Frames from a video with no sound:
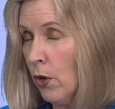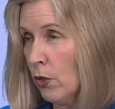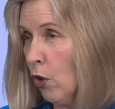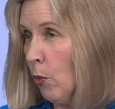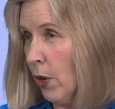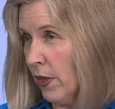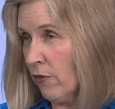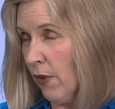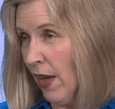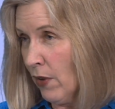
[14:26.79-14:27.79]
no more than
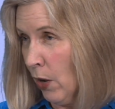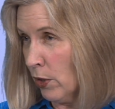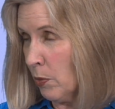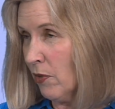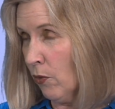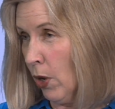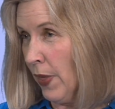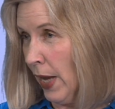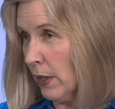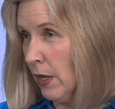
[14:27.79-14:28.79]
5 hours before
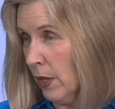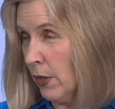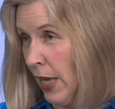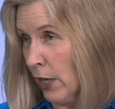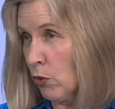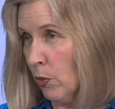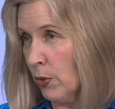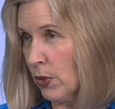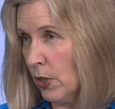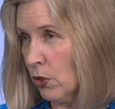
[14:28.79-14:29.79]
the actual
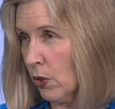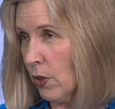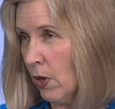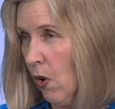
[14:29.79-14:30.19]
procedure.